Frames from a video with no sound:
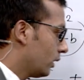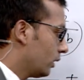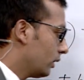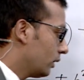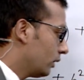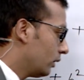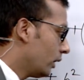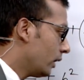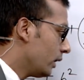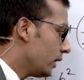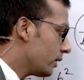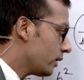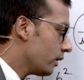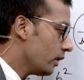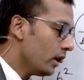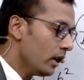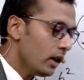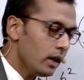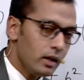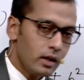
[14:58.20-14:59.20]
there is
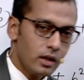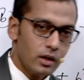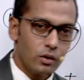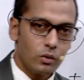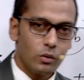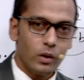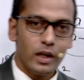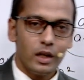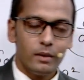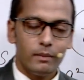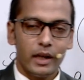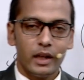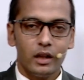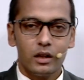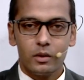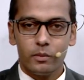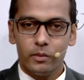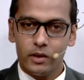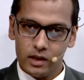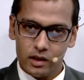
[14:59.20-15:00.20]
a square minus
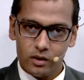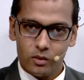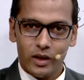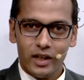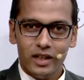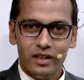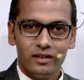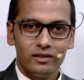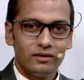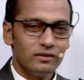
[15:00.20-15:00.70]
b square.